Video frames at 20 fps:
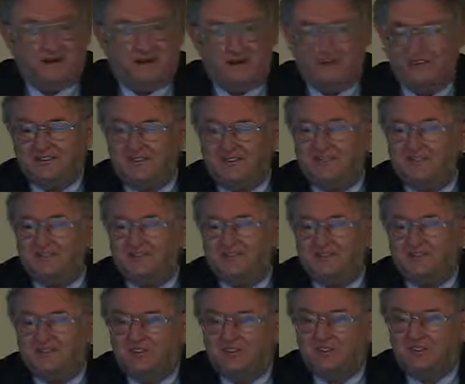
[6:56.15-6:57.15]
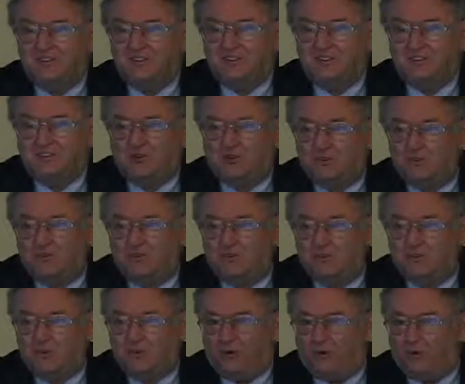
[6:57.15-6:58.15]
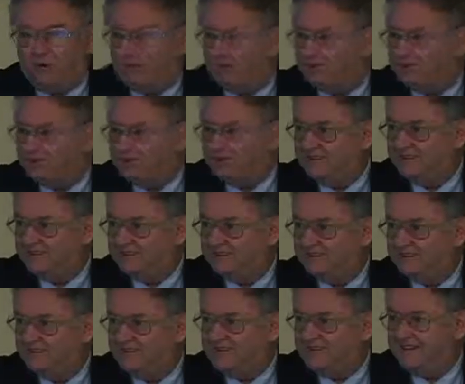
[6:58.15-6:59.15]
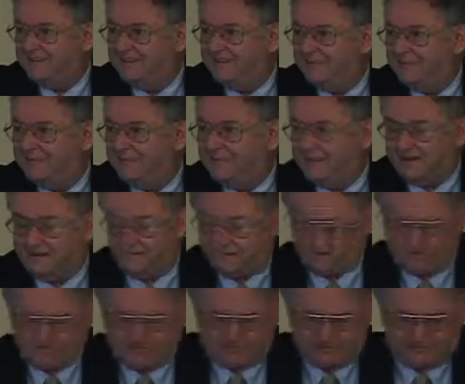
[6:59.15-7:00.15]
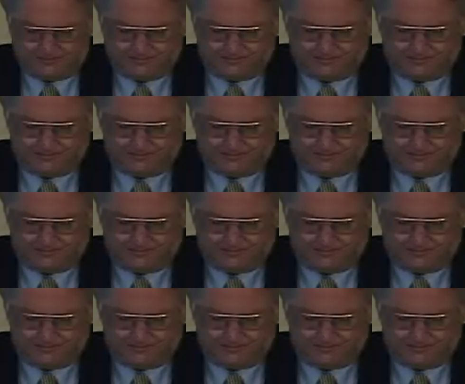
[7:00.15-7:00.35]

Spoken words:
Biodiversity is too important to leave to the bingos.